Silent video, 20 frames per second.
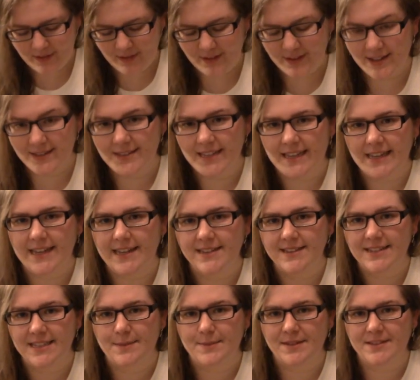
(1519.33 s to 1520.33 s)
because I
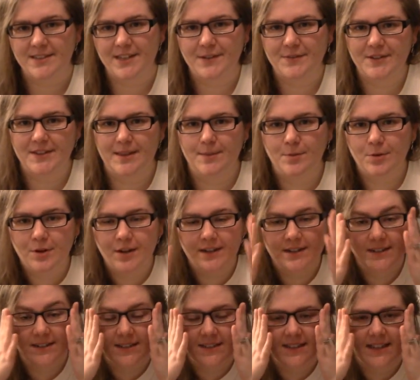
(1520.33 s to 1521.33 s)
can't see myself with them on
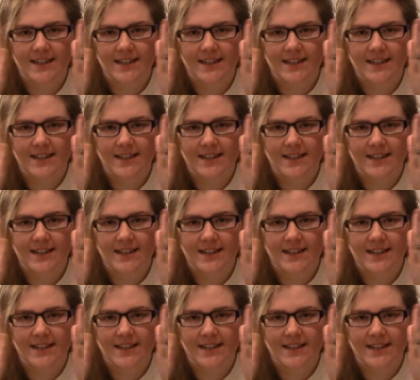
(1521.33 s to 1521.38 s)
because it's